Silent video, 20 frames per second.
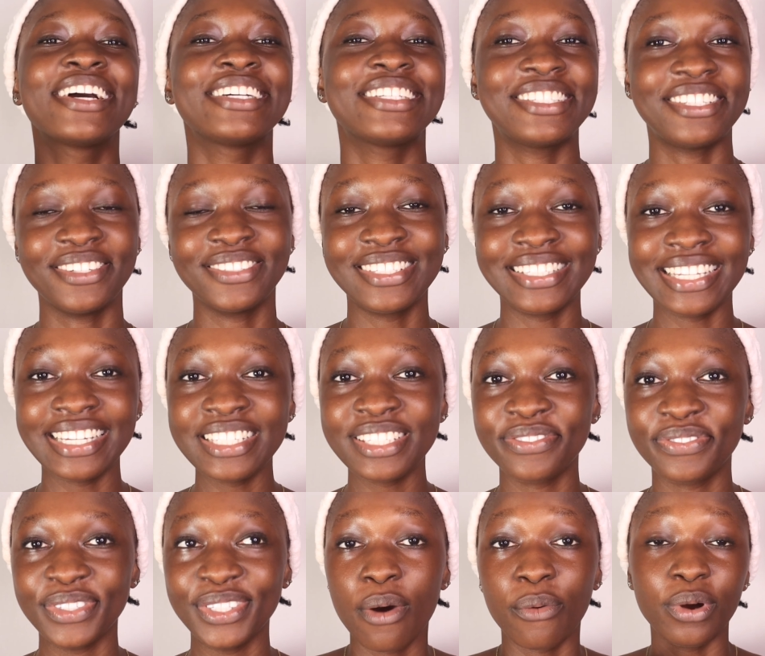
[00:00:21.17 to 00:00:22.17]
So today's
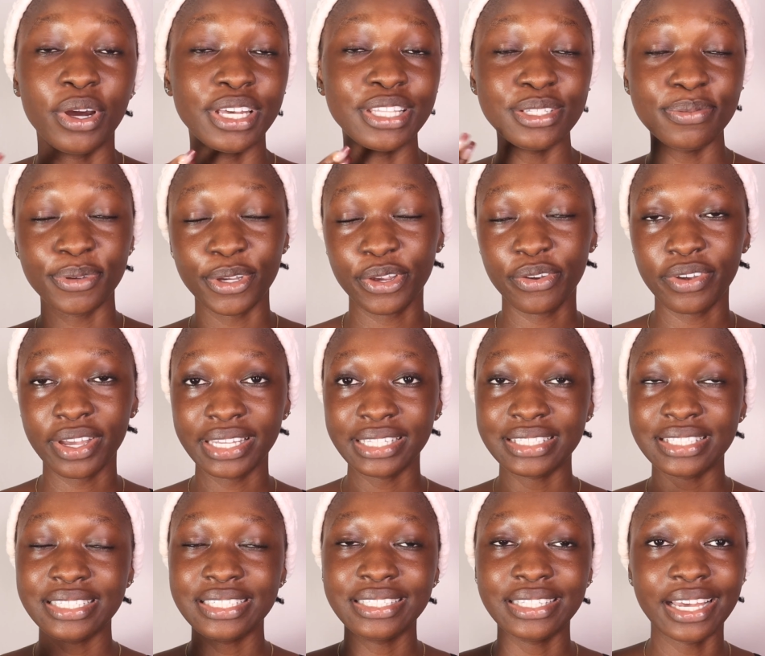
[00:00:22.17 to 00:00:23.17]
video, we're going to be
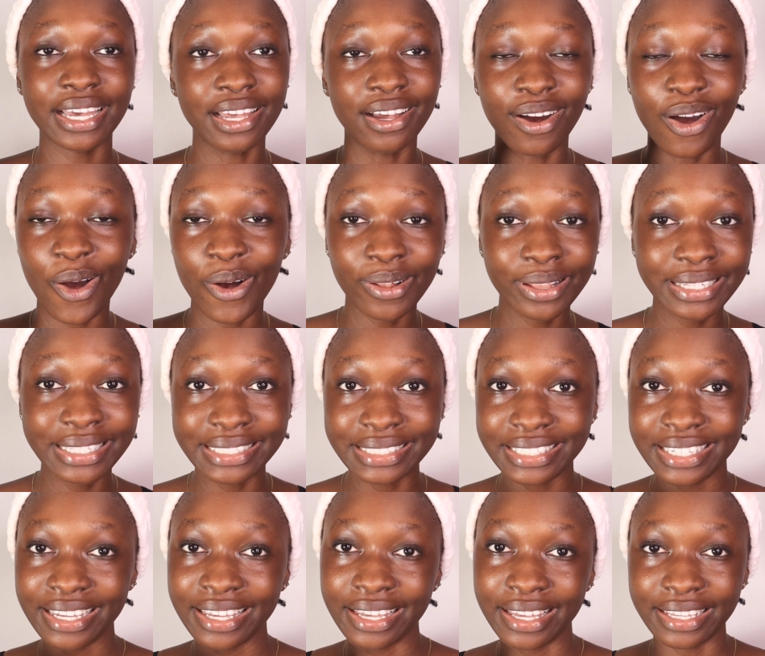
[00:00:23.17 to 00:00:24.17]
creating a
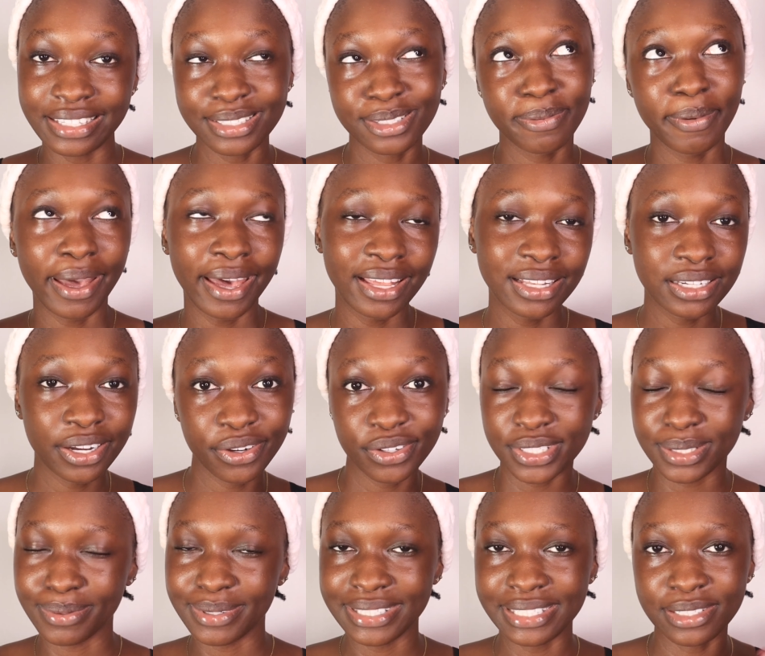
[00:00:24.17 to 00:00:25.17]
holiday inspired,
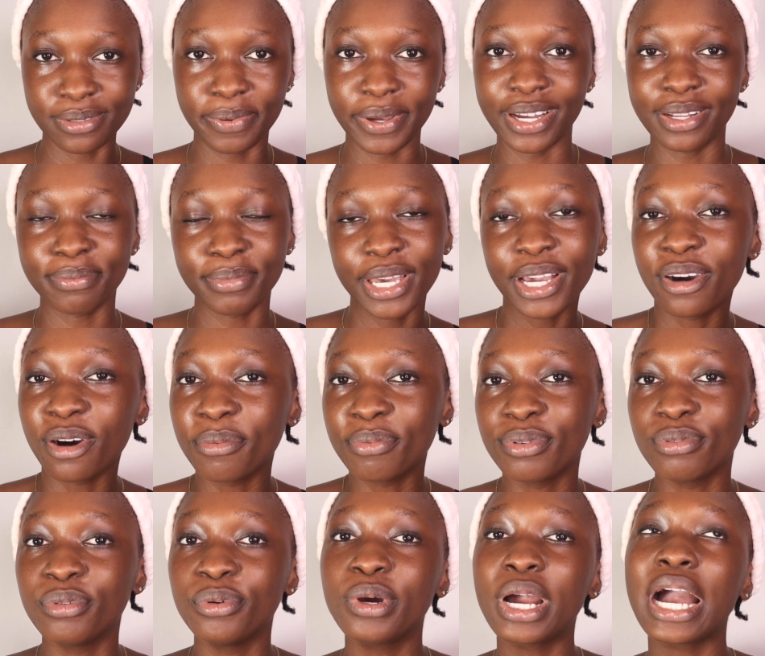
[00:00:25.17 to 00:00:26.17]
Christmas inspired makeup
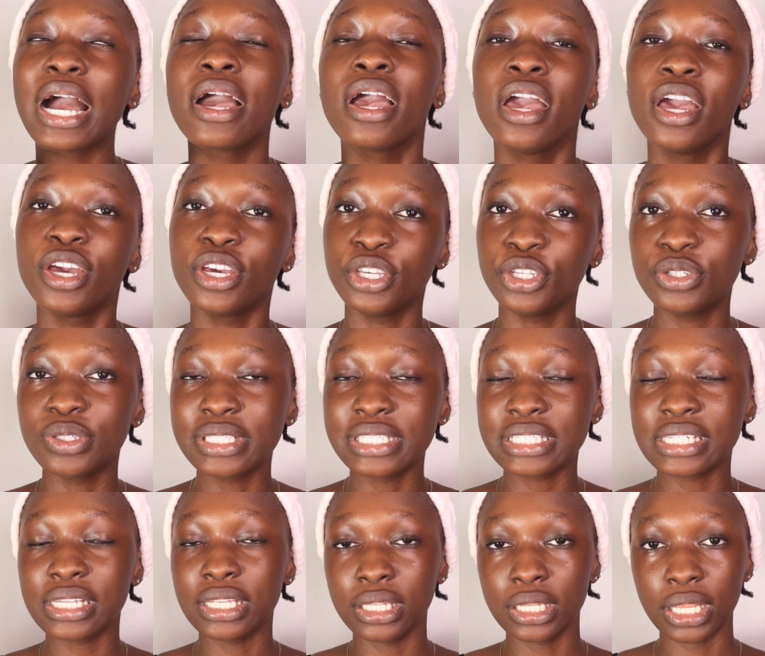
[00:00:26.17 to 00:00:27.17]
look
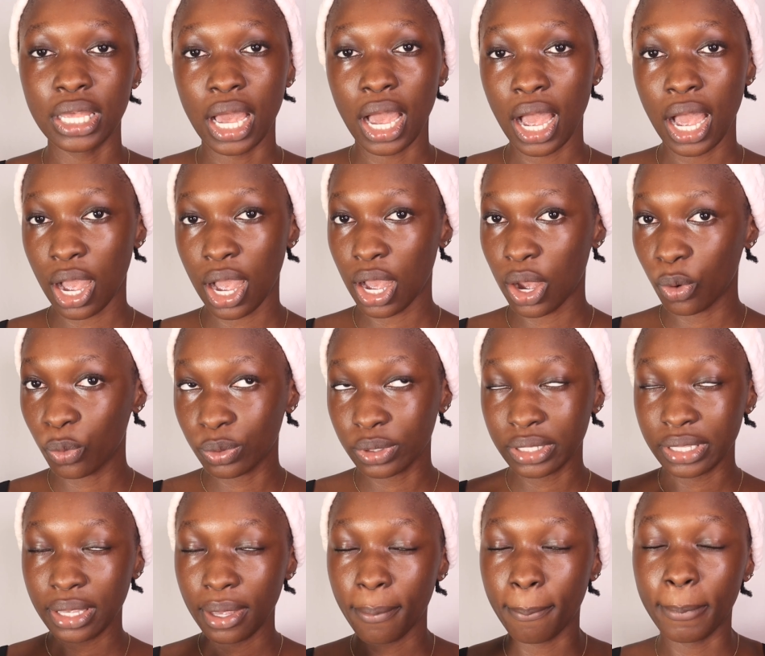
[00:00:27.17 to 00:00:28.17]
using
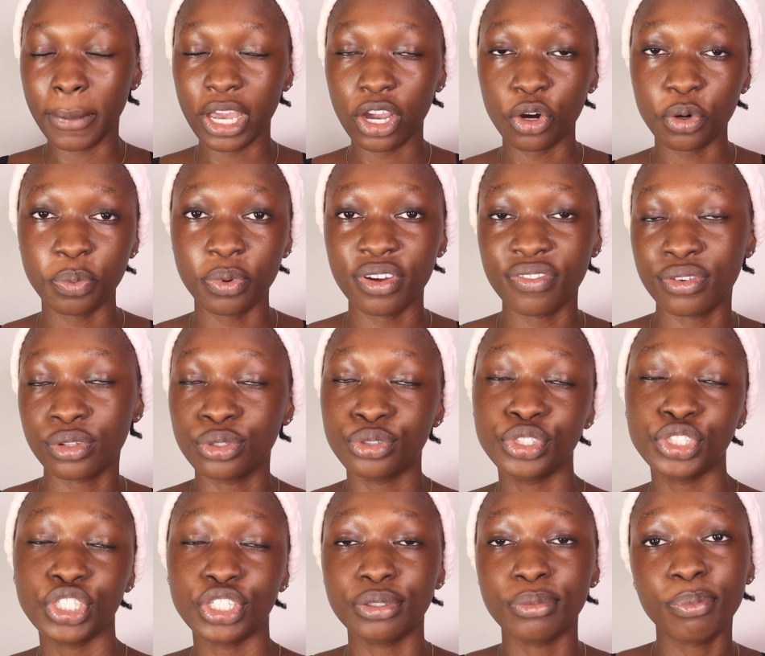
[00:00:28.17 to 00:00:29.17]
only Makeup
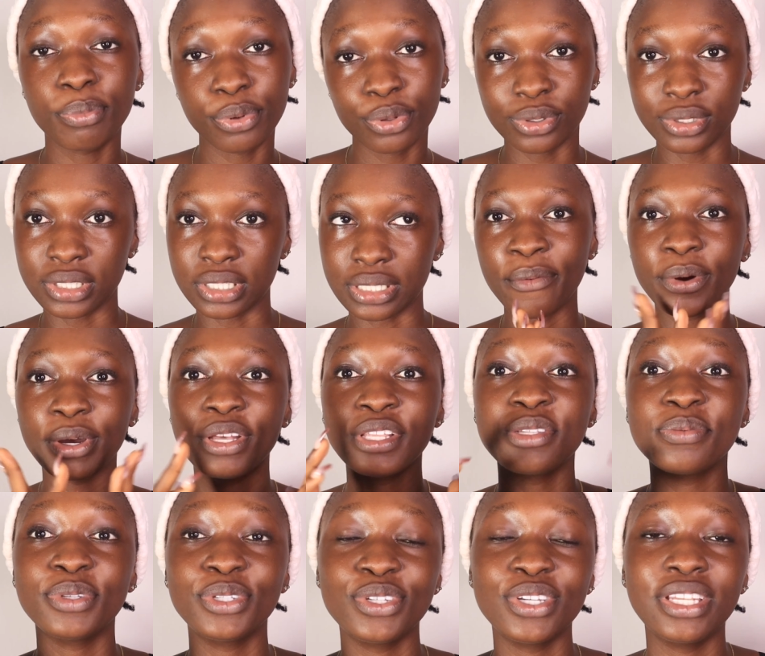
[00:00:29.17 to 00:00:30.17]
Revolution product. We're going to
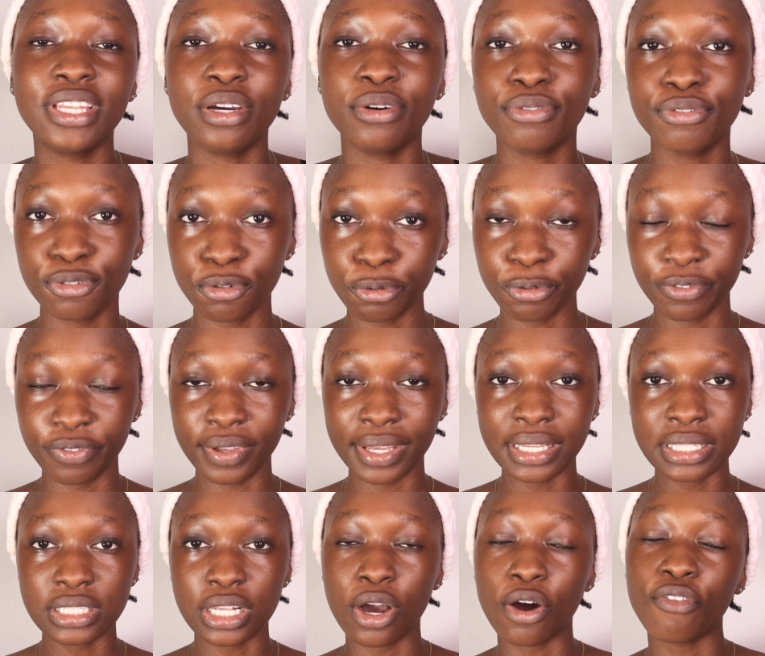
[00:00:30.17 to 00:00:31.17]
be doing a full
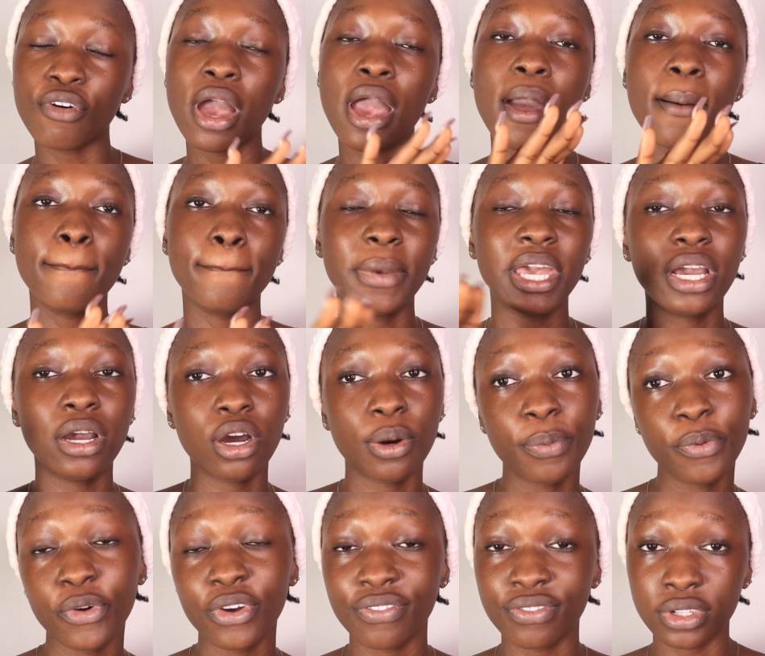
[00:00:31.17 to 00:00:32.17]
face of Makeup
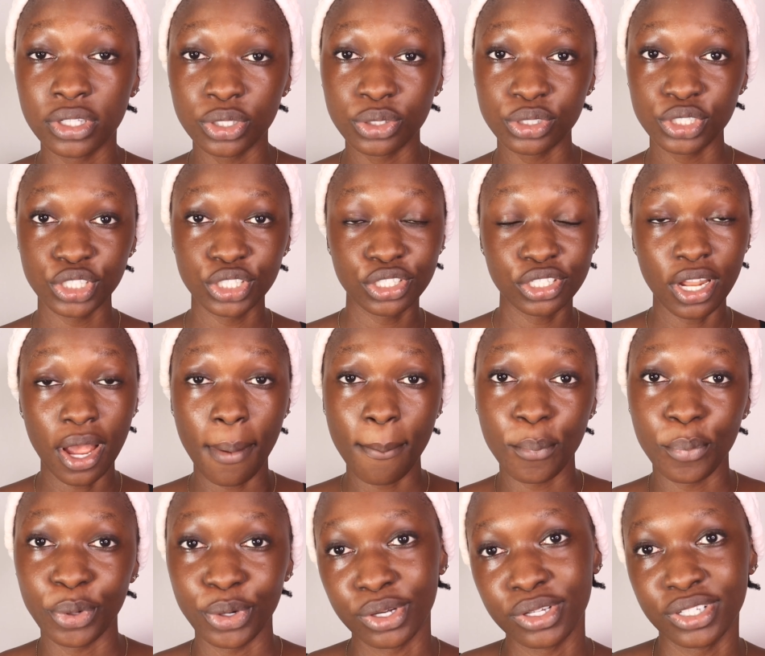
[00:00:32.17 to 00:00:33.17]
Revolution
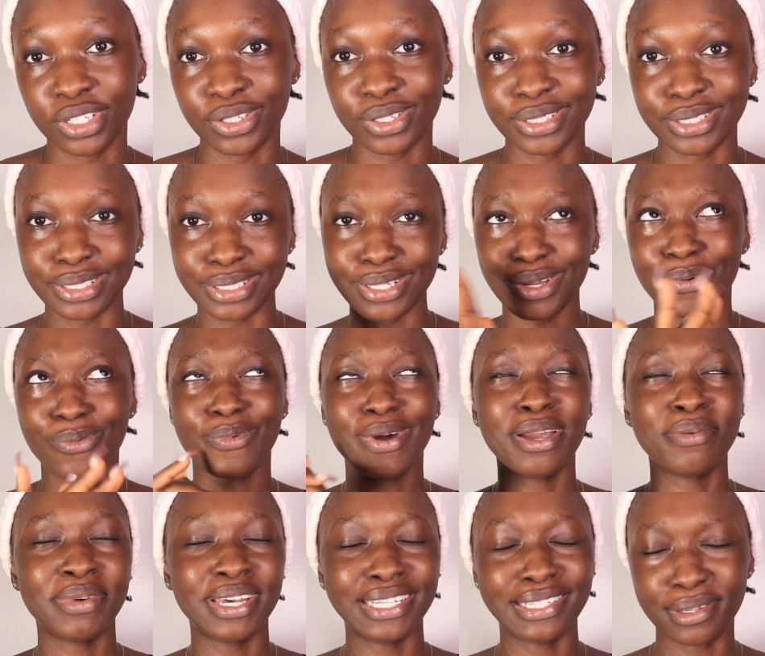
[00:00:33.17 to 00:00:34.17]
products. Why am
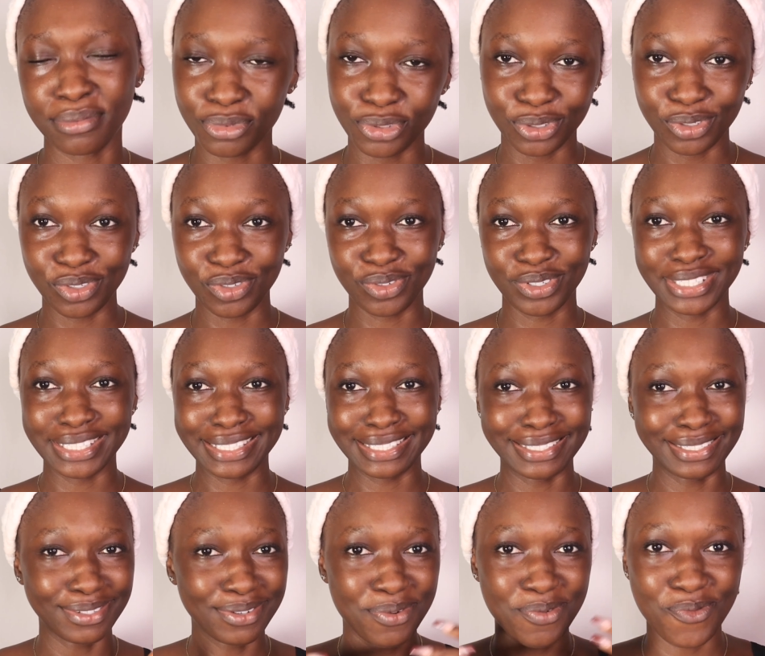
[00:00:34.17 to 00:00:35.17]
I
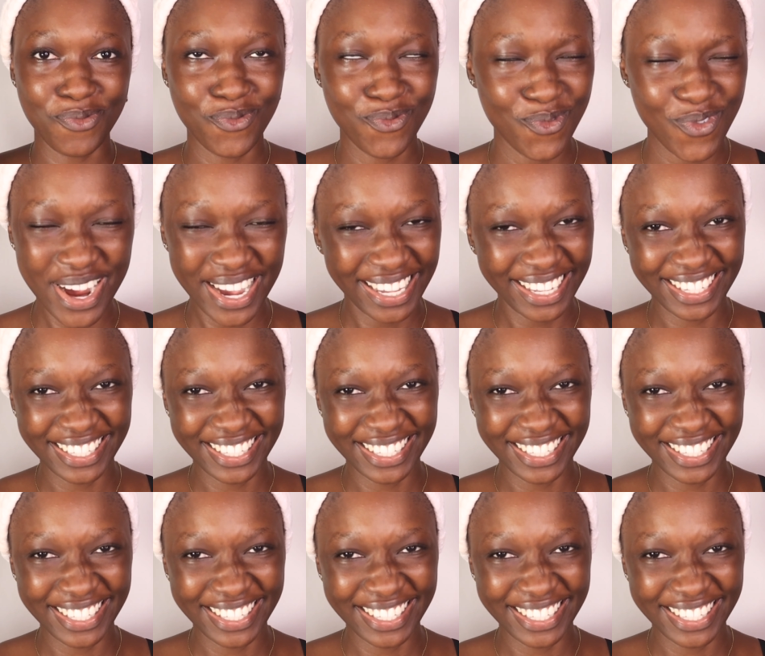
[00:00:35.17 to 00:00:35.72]
demonstrating? Why?